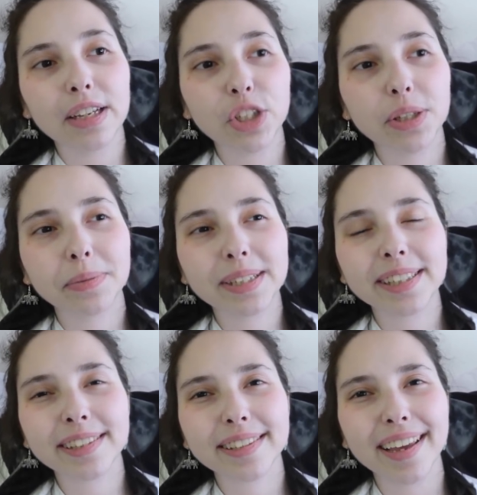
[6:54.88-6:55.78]
she
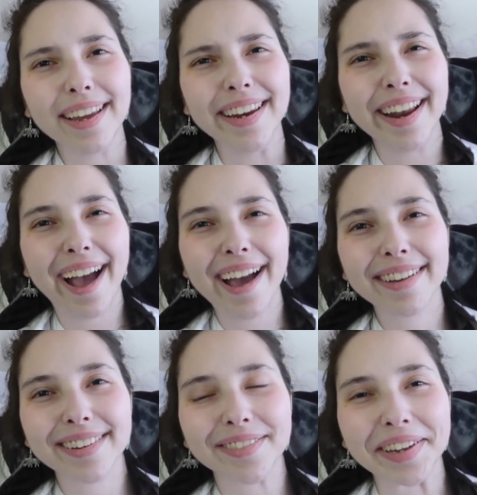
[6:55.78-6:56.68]
was an
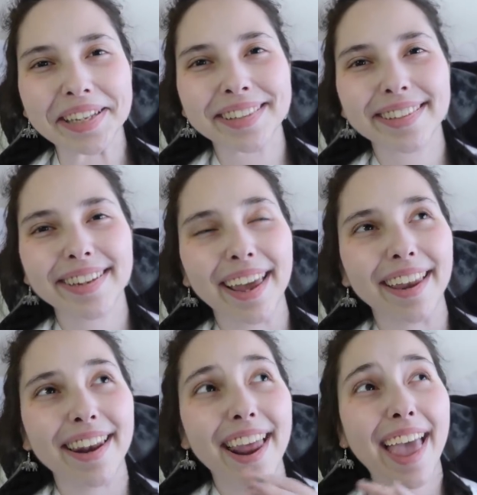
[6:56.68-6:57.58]
activist
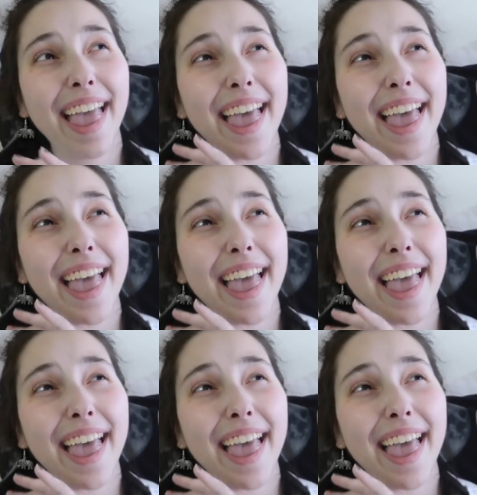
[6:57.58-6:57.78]
in